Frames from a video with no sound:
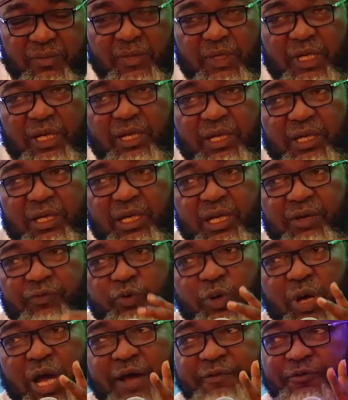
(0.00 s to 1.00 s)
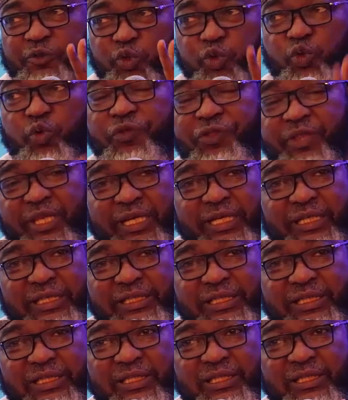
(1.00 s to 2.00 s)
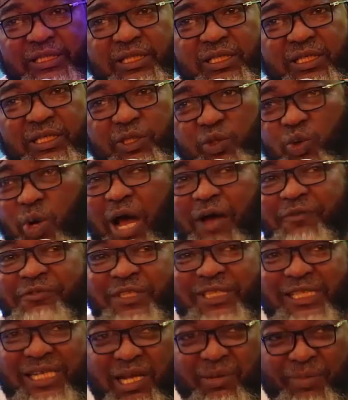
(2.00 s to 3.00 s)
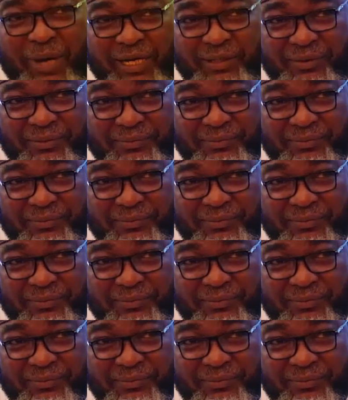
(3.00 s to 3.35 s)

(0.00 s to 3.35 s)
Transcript: If you have two things, you have dilemma.